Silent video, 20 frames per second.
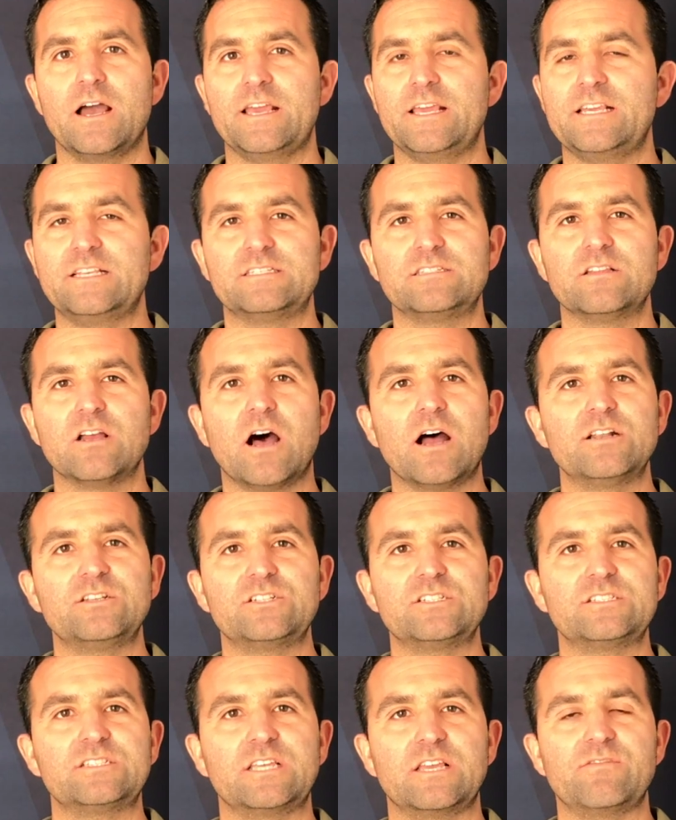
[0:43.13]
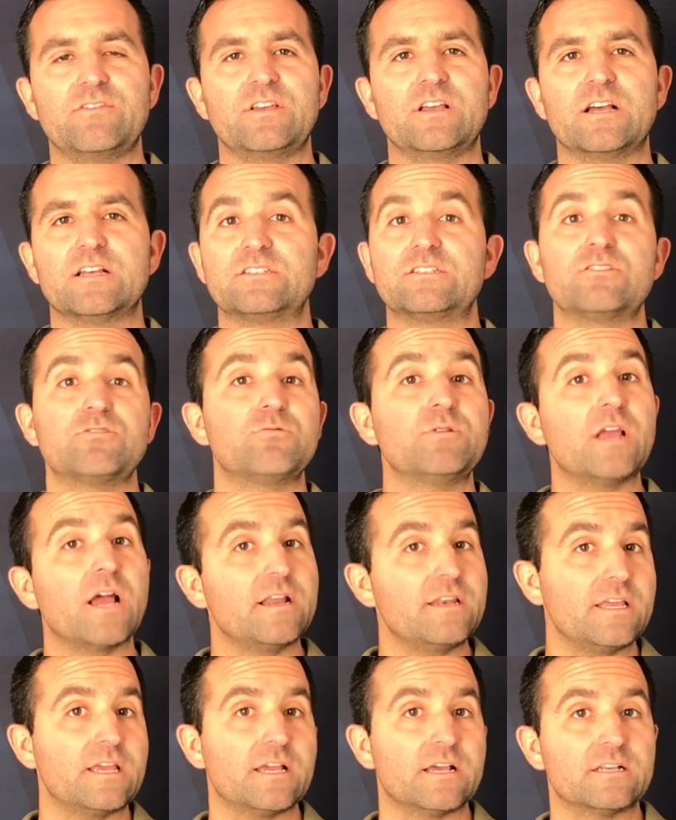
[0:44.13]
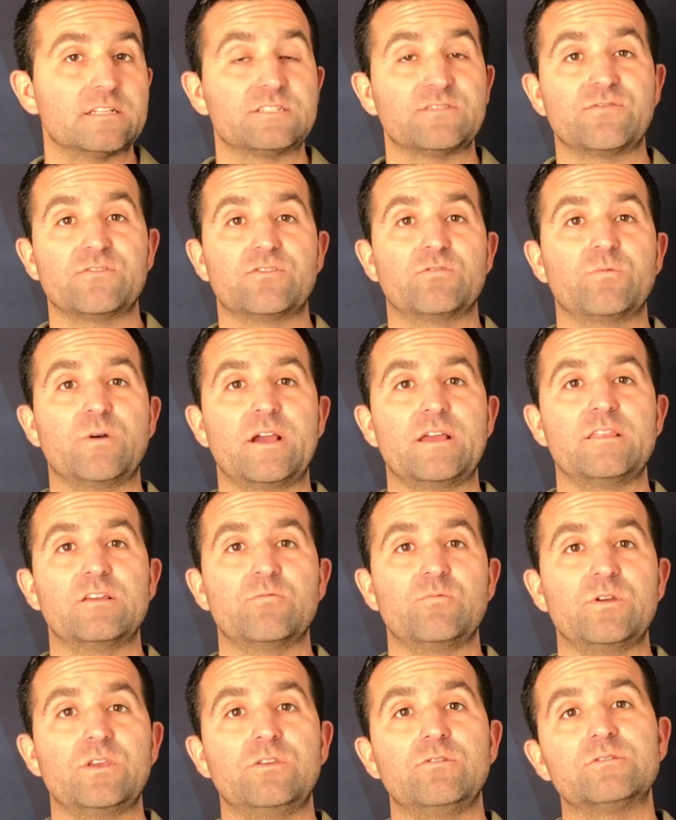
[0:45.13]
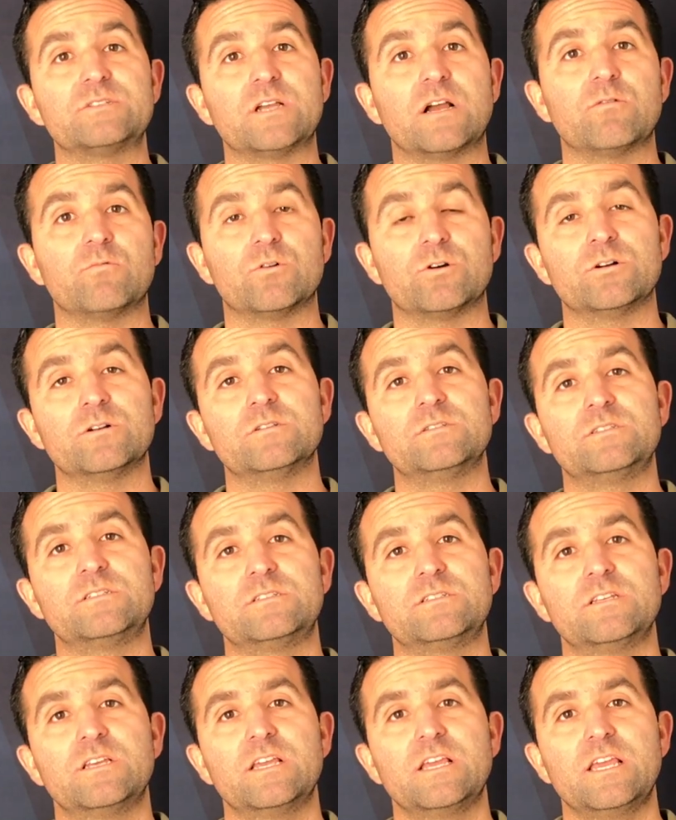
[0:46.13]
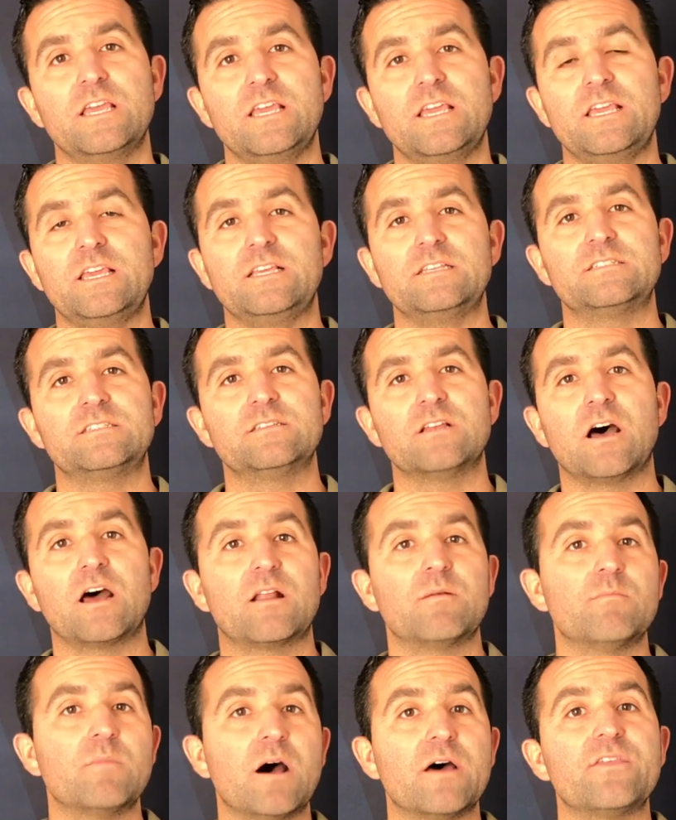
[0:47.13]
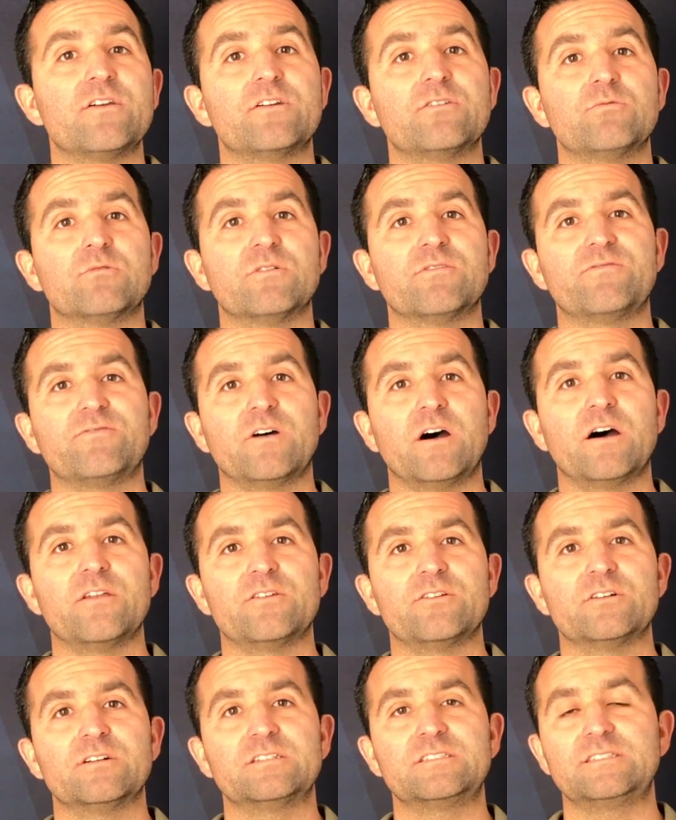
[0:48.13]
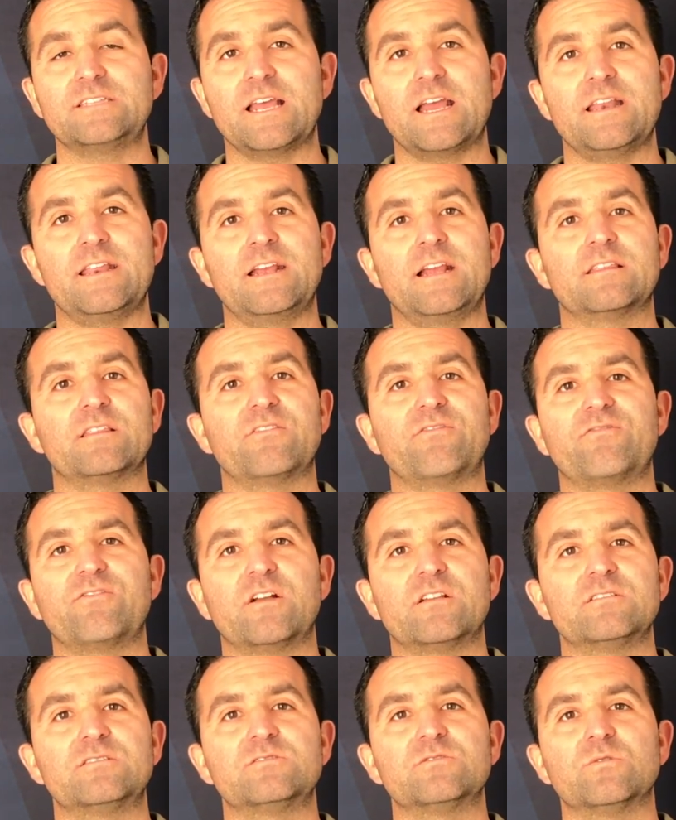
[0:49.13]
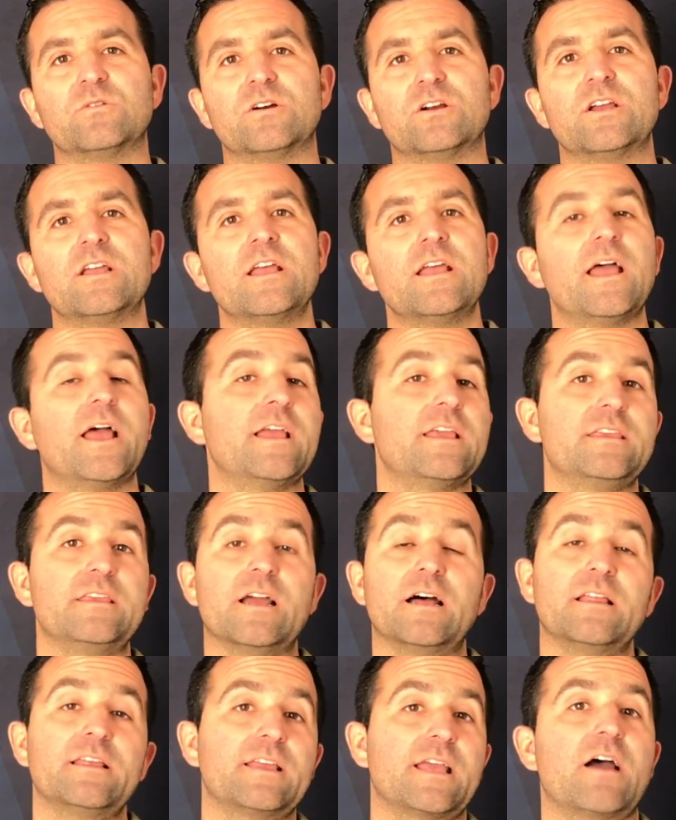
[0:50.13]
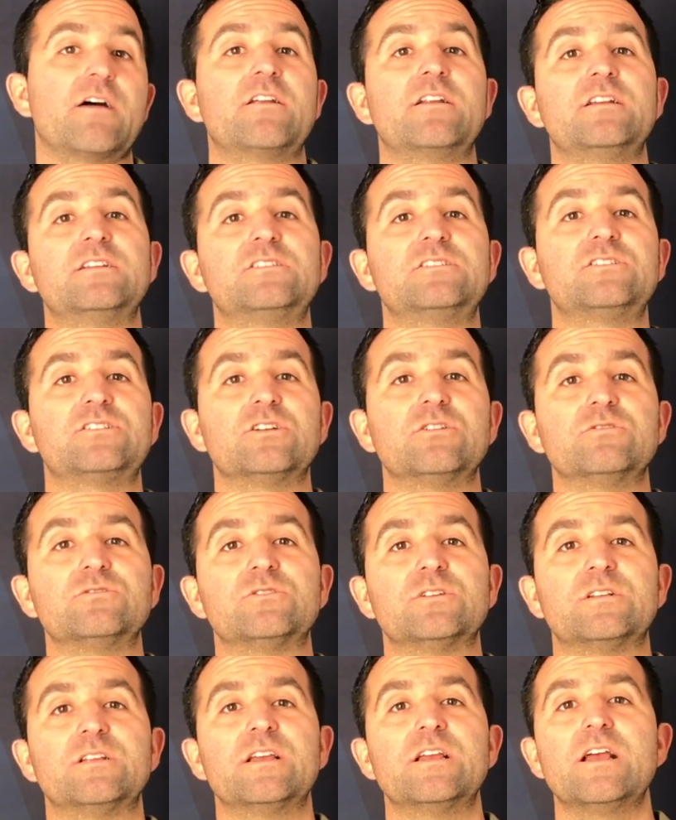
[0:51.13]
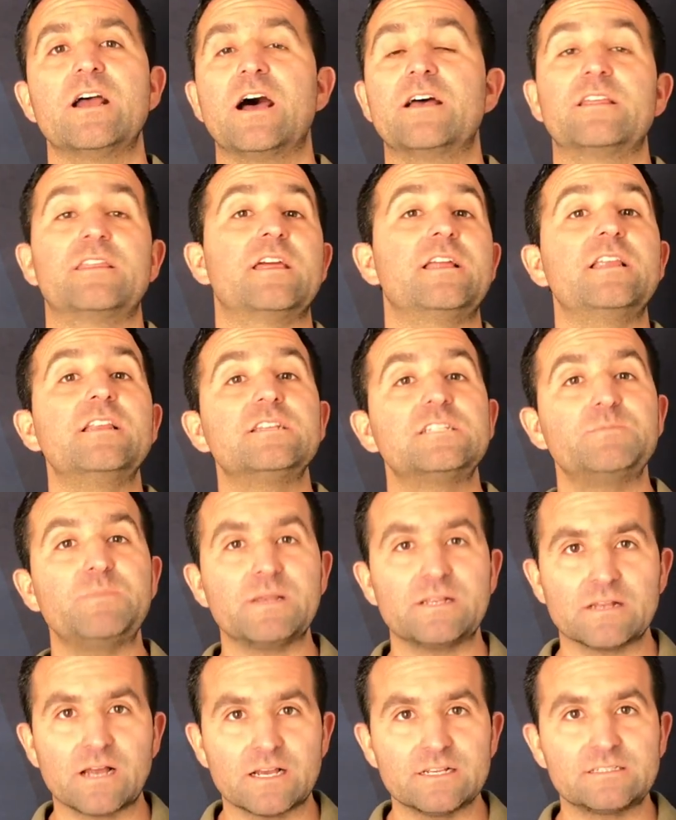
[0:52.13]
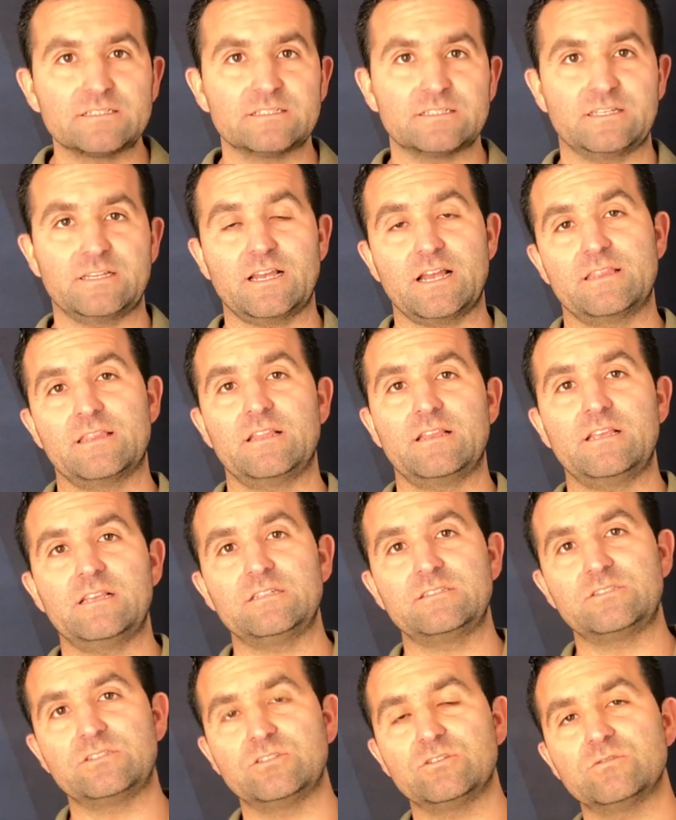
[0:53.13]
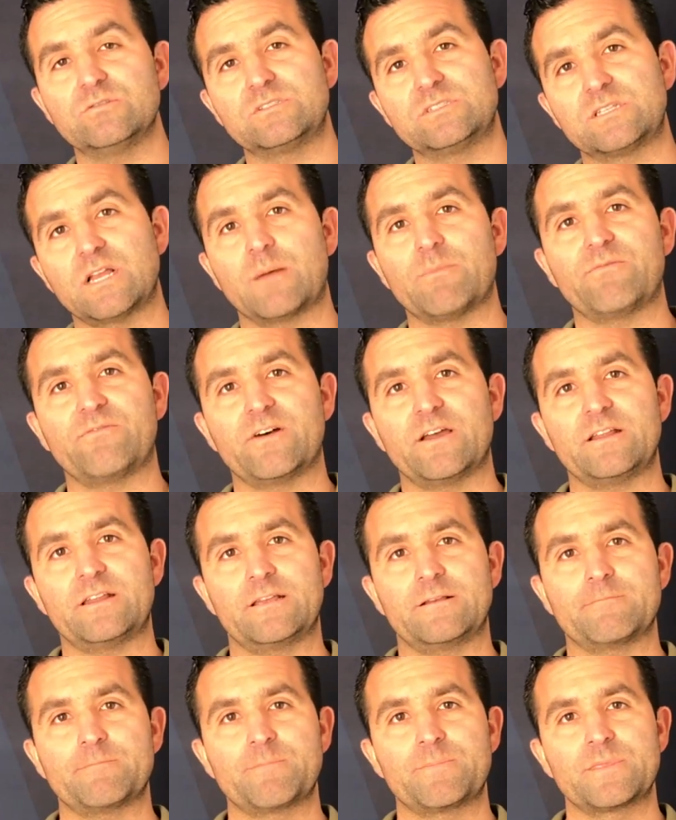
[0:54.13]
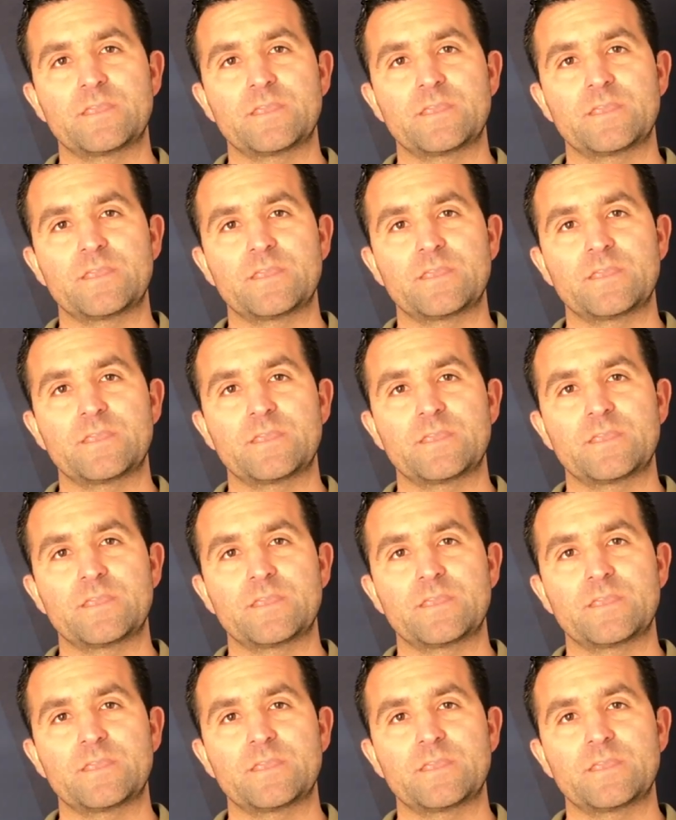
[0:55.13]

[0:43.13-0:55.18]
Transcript: He's not just giving us three ideas for the way that we use our words. He's not a mother or father standing at the front door yelling out at his children that they need to speak nicely and they need to stop fighting.